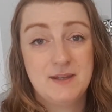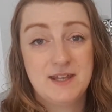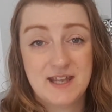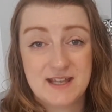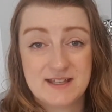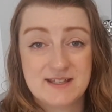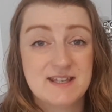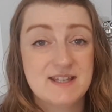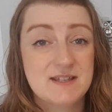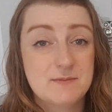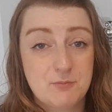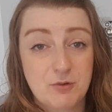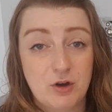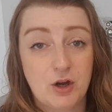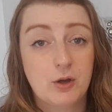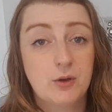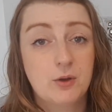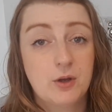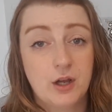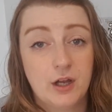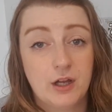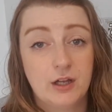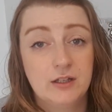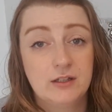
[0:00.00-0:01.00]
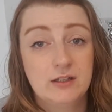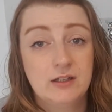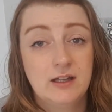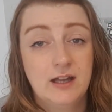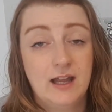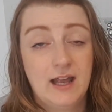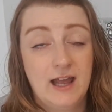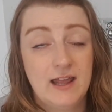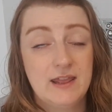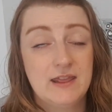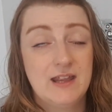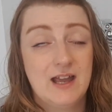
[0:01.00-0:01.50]
Yes, it's broken
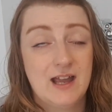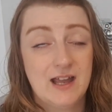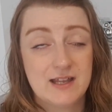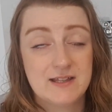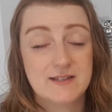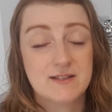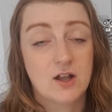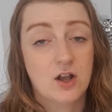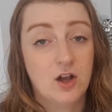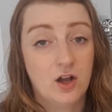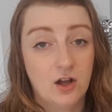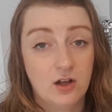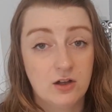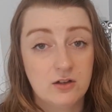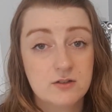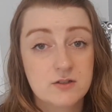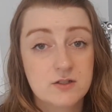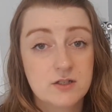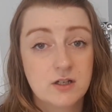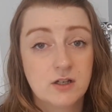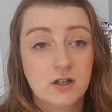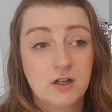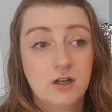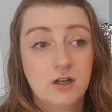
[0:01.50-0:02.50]
and that is hard,